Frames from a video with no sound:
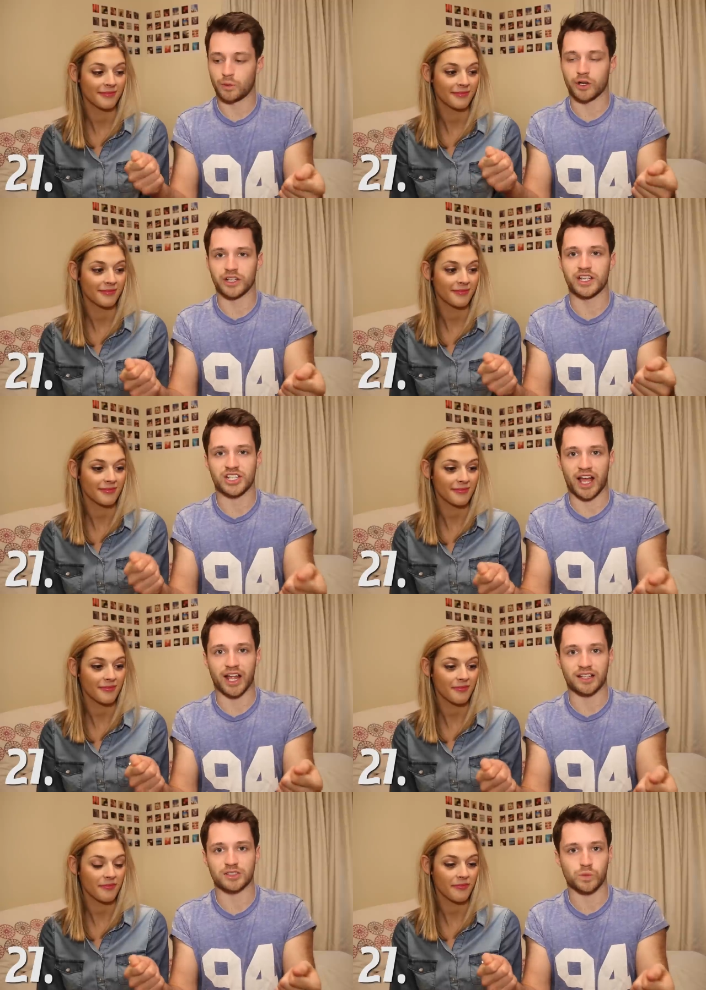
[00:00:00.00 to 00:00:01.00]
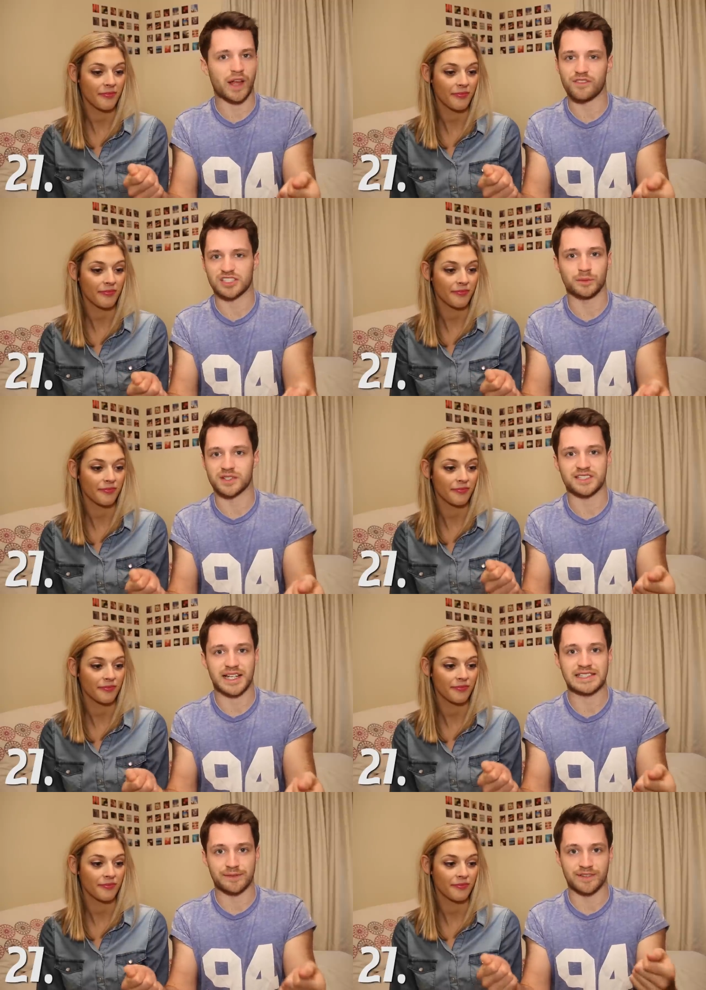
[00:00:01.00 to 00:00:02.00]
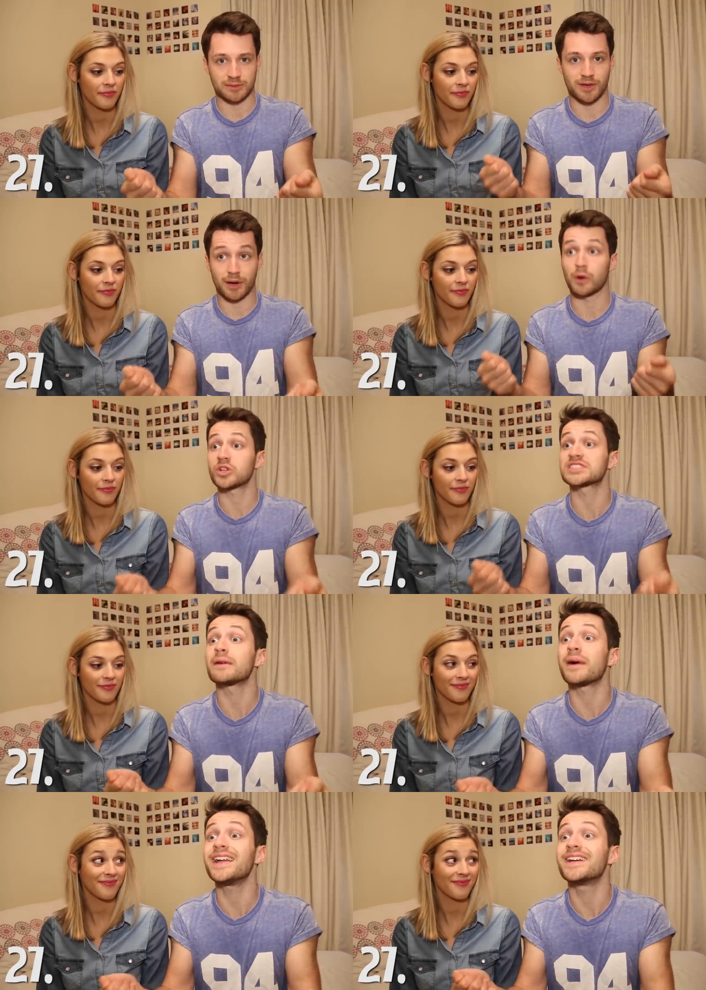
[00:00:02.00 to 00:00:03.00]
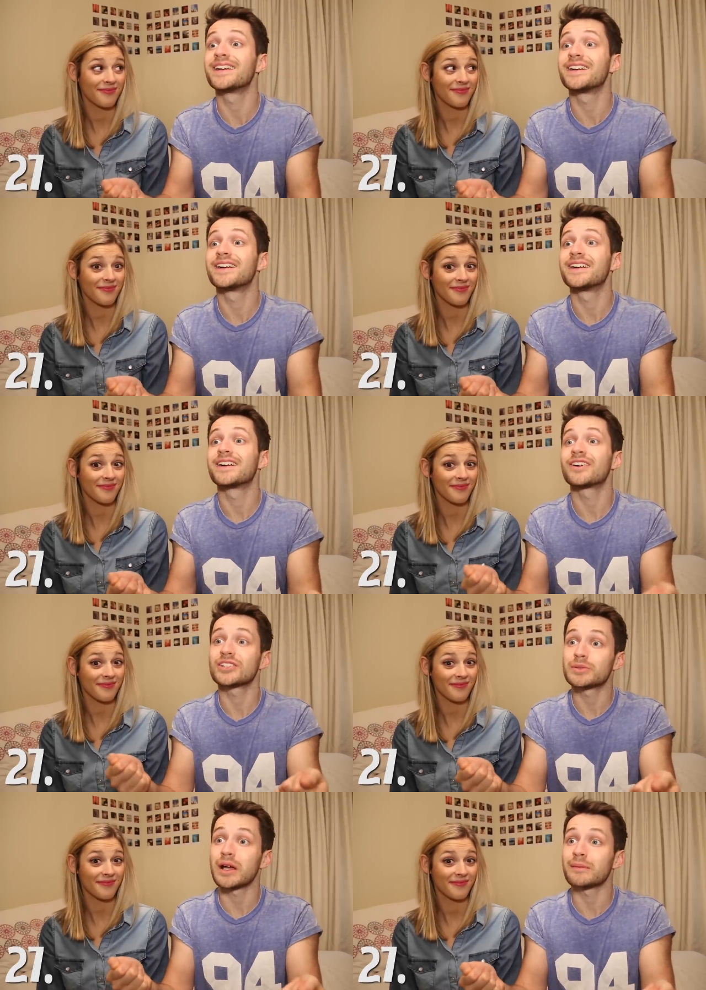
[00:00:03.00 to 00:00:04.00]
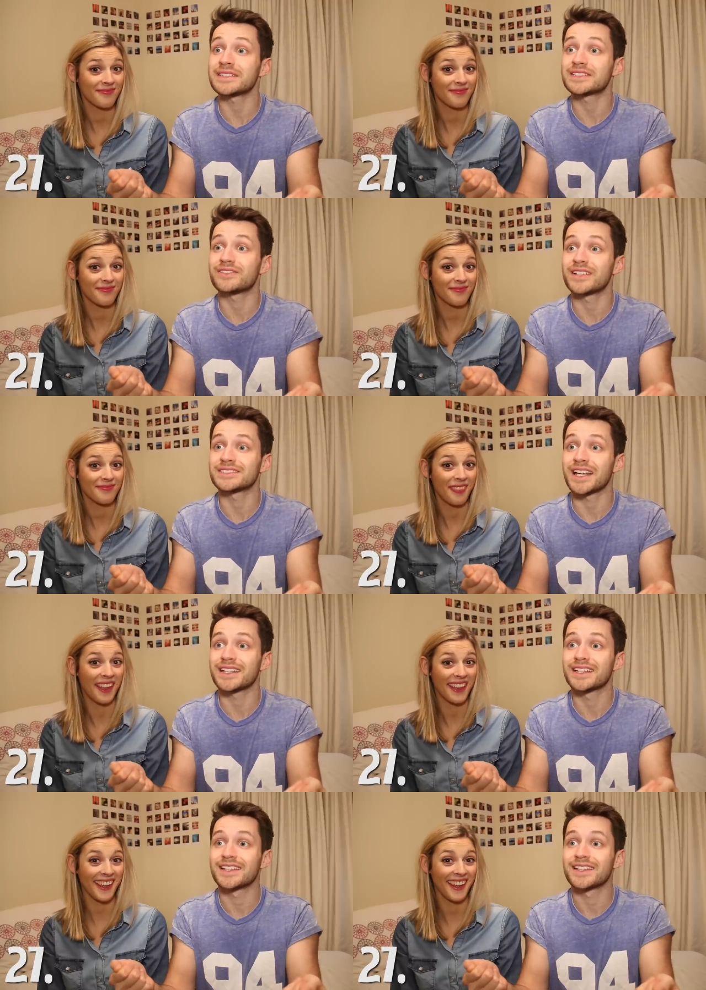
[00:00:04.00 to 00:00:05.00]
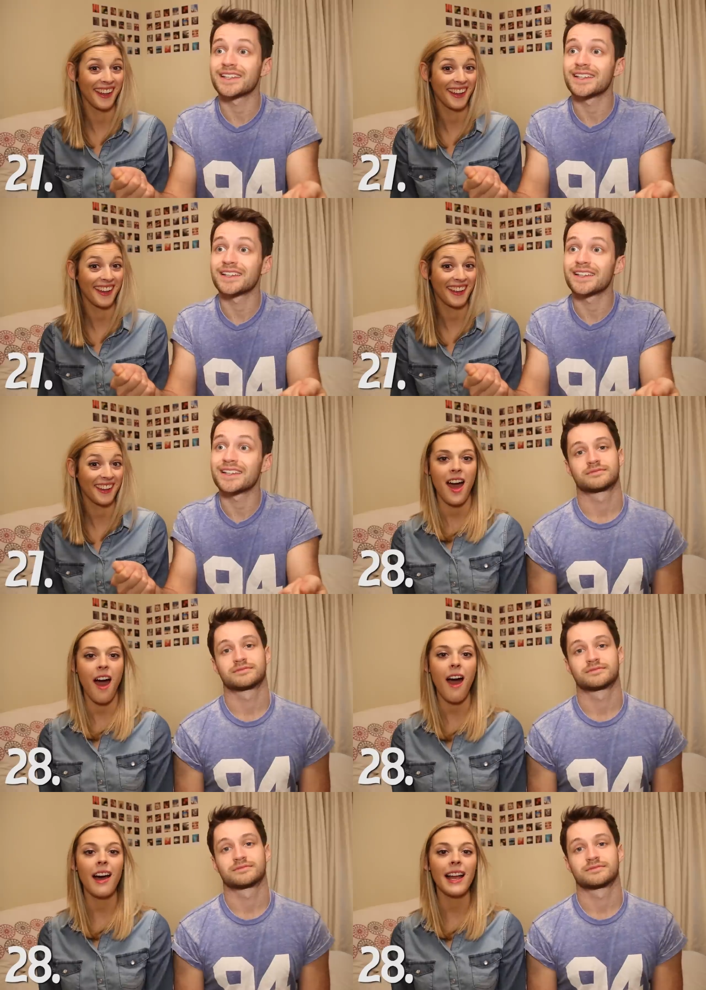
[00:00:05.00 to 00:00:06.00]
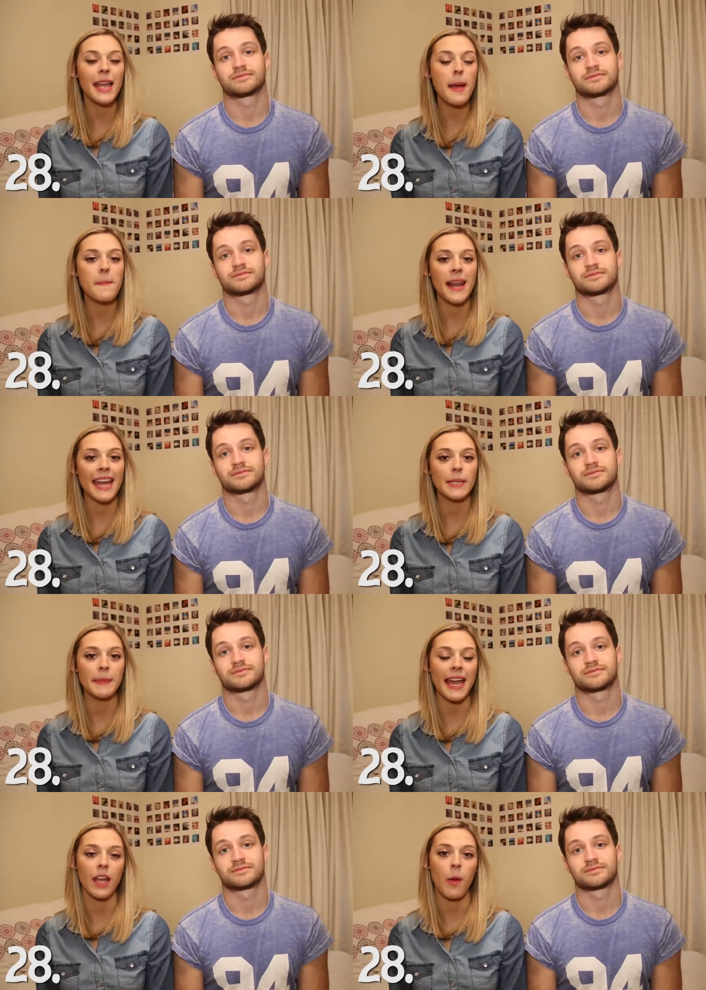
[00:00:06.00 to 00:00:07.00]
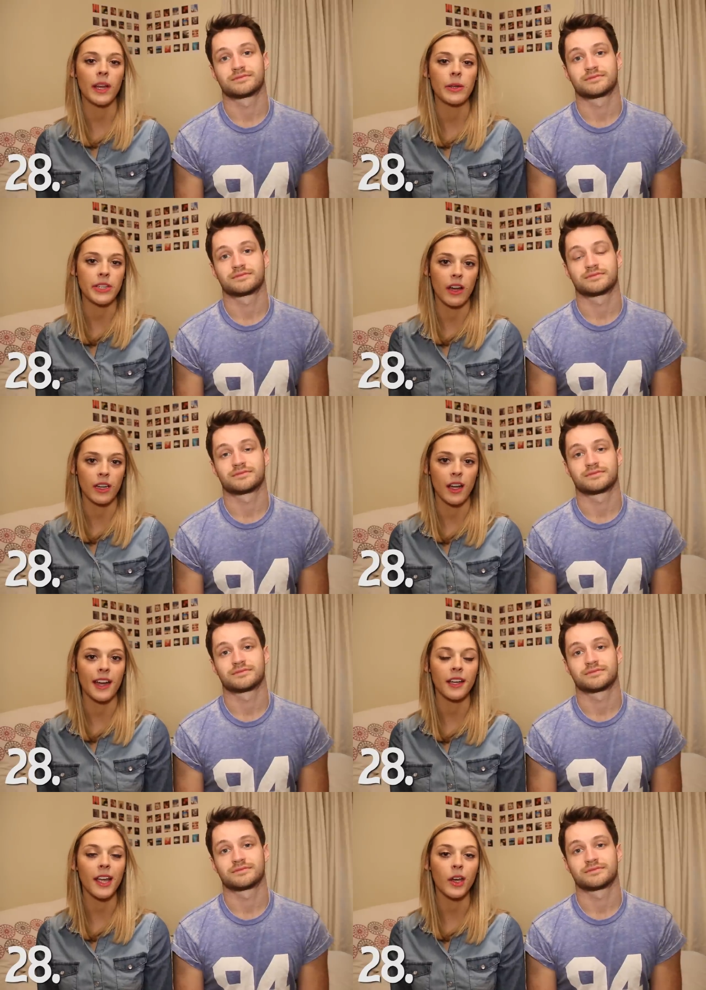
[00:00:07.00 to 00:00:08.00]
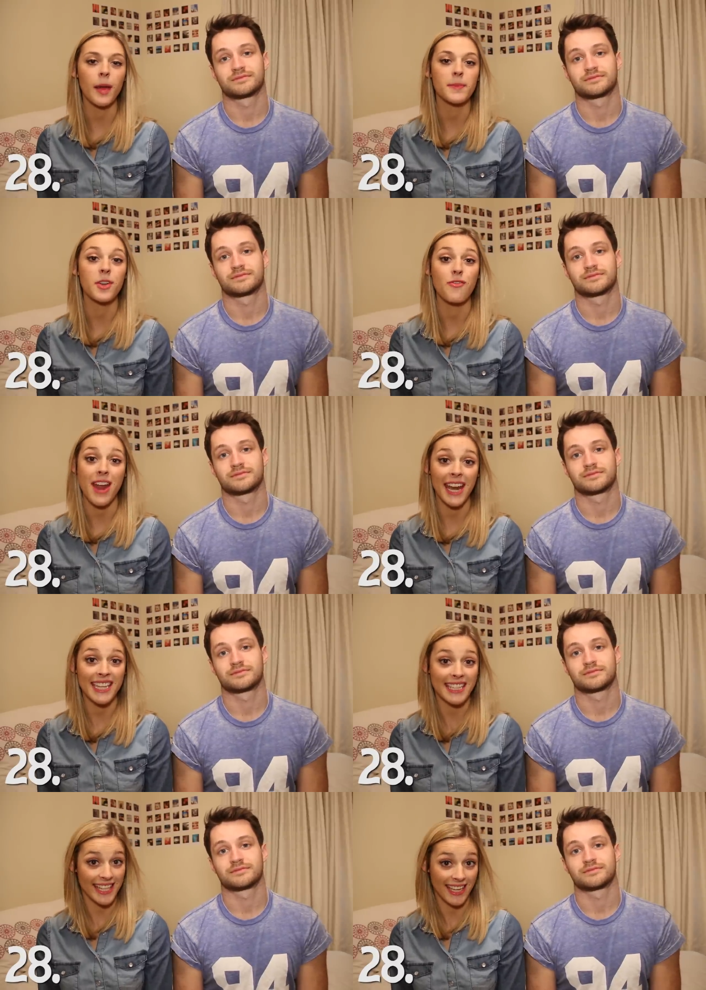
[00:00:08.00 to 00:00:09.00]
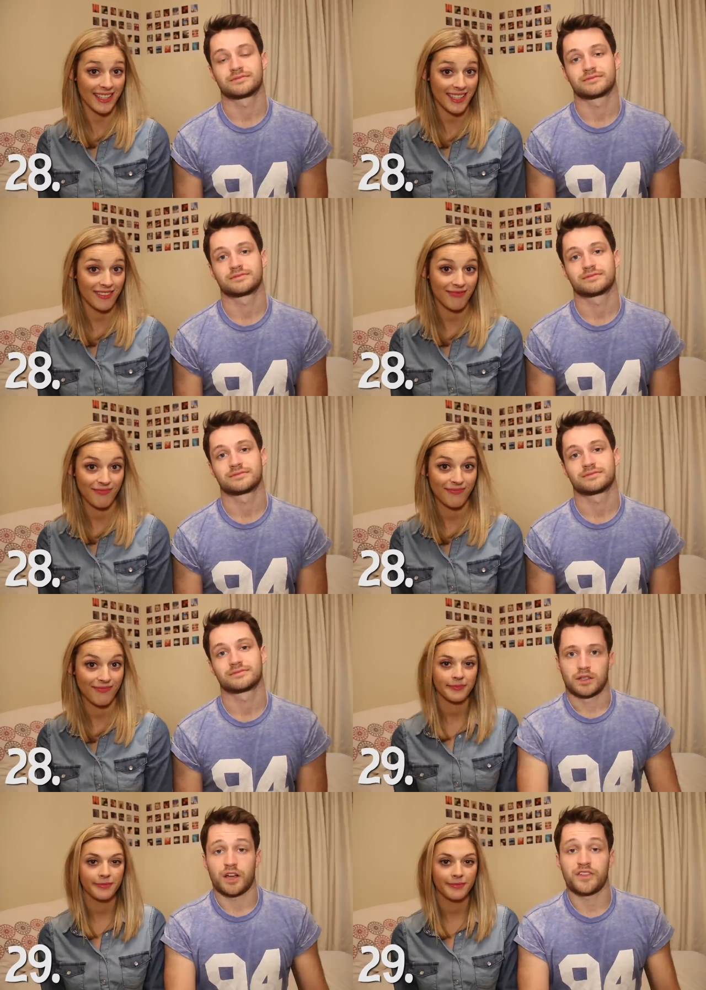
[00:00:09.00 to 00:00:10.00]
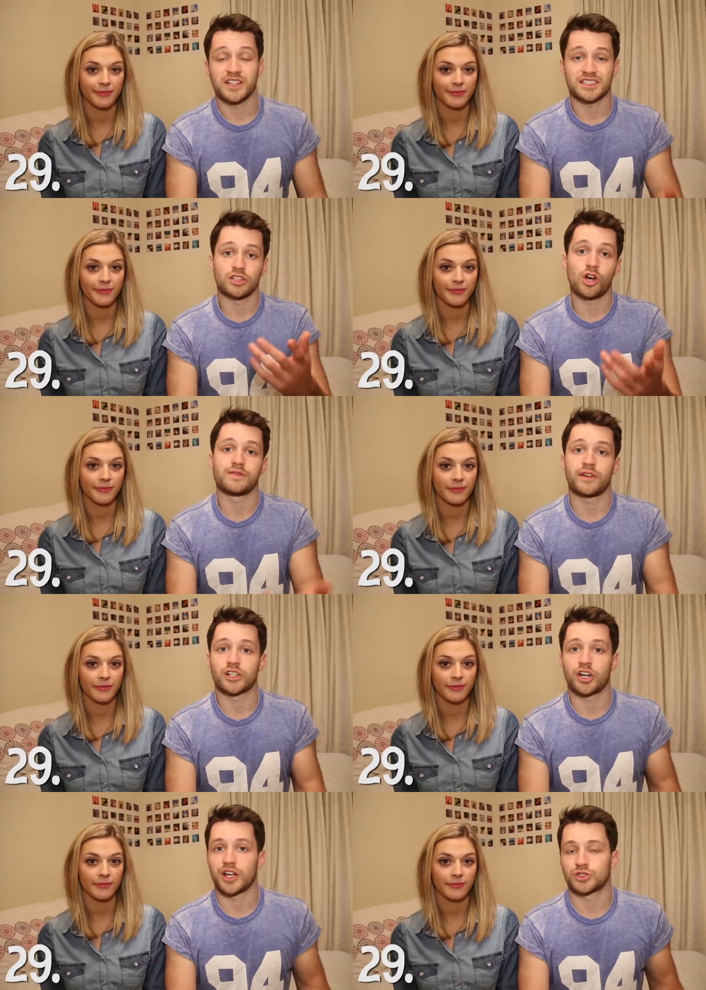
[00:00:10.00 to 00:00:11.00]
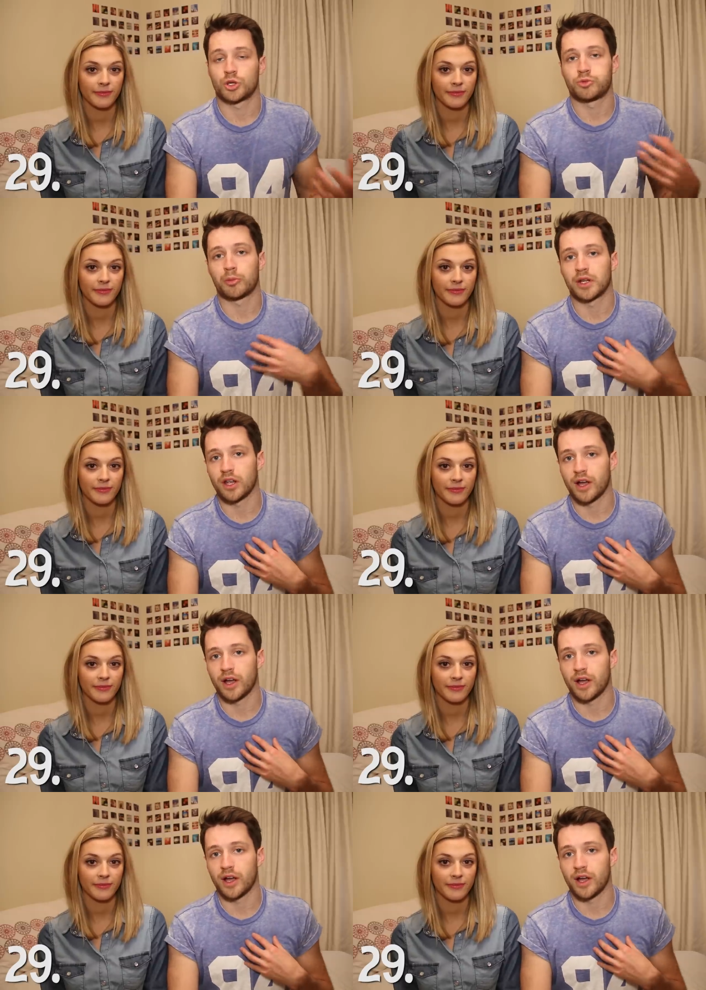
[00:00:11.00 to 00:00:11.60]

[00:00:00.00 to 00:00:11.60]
Speaker 1: one in each hand, just wait for someone to say something to me. I'll go, "What's that, mate?" Got a Tibetan Mastiff here, son.
Speaker 2: I played piano when I was younger and I got up to grade six.
Speaker 1: I think there's a lot of other guys who are probably